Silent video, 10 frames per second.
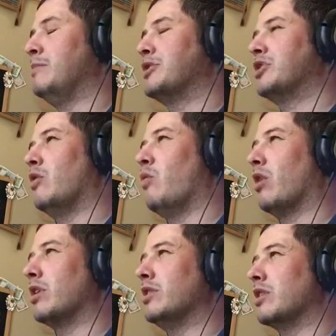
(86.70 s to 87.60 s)
Still
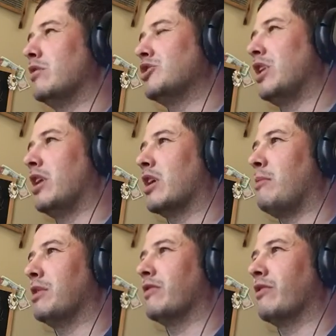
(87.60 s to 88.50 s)
working, negotiating a
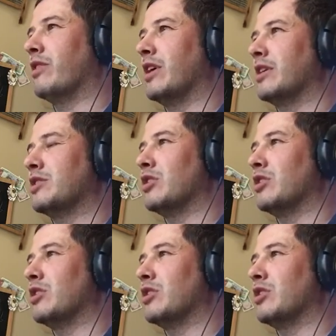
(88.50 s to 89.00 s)
couple different things.